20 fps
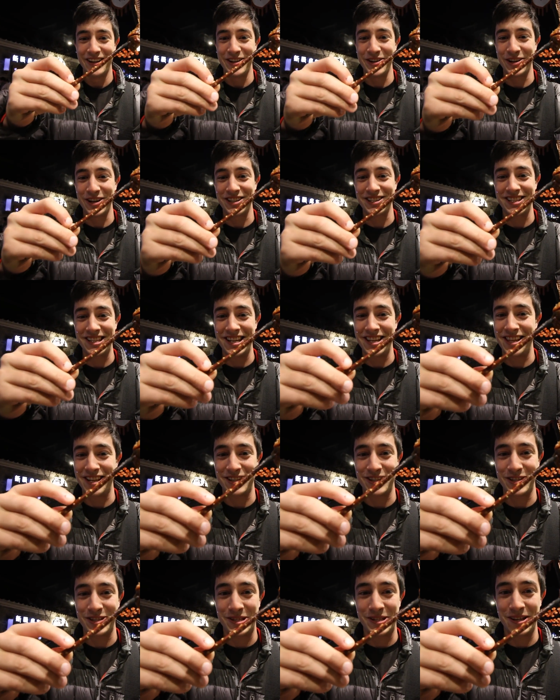You can see
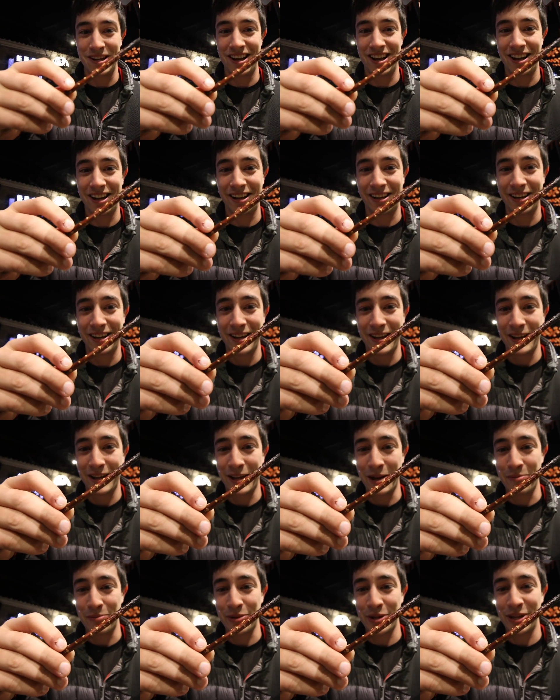this is
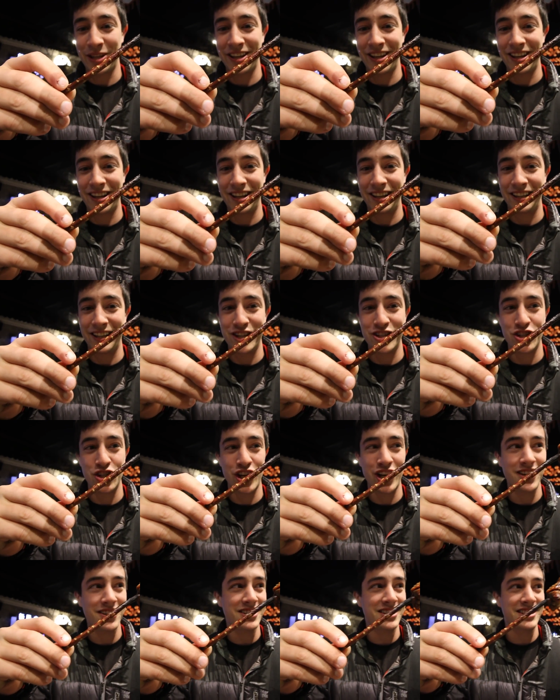completely a
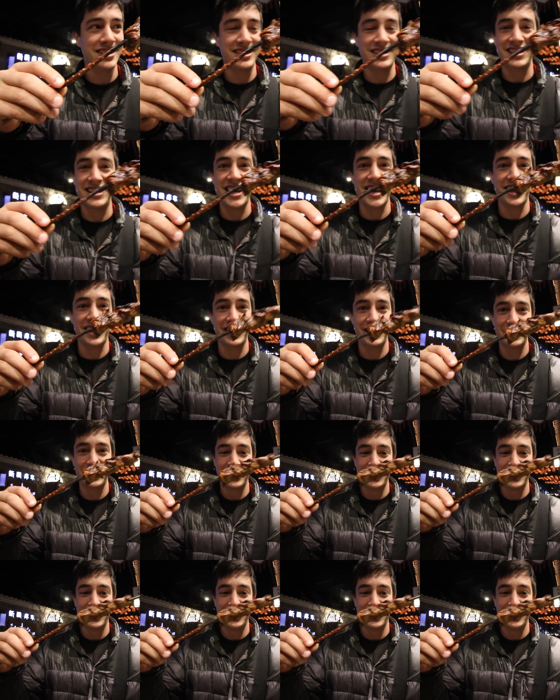legit stick.